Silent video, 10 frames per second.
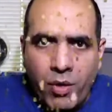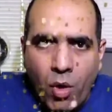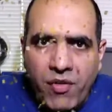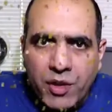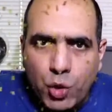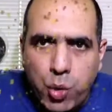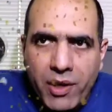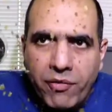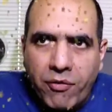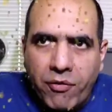With over
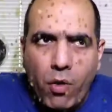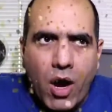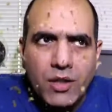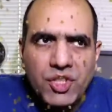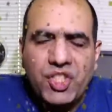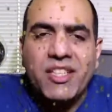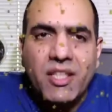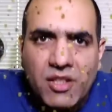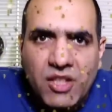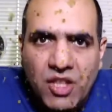2,400
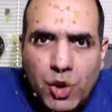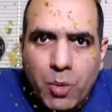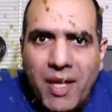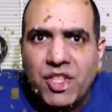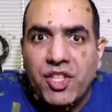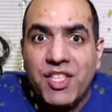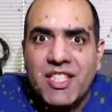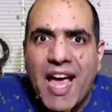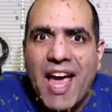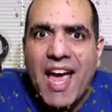
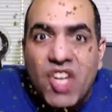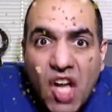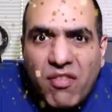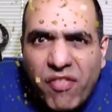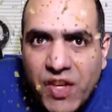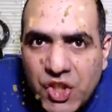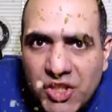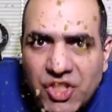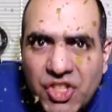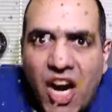documentaries and
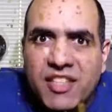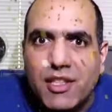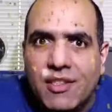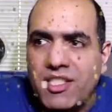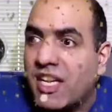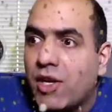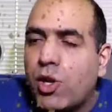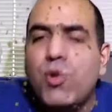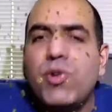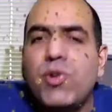non-fiction titles,
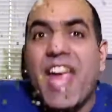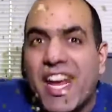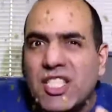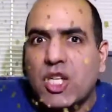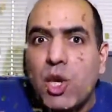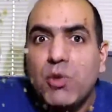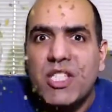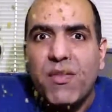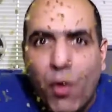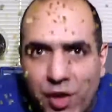including
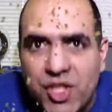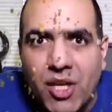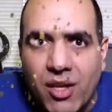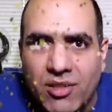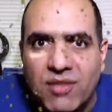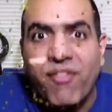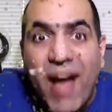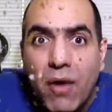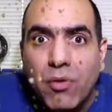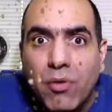exclusive originals,
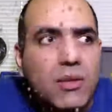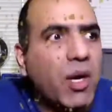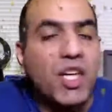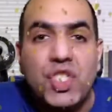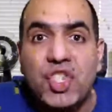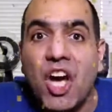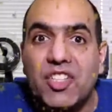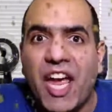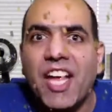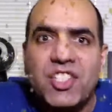founded by
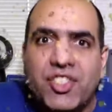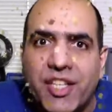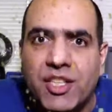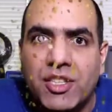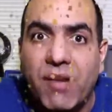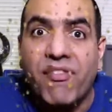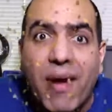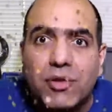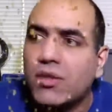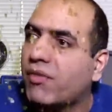John Hendrick, the
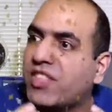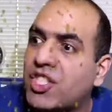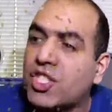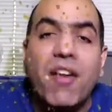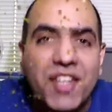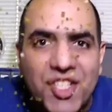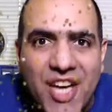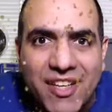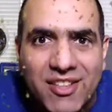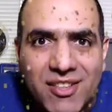founder of Discovery
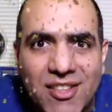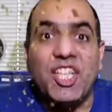Channel.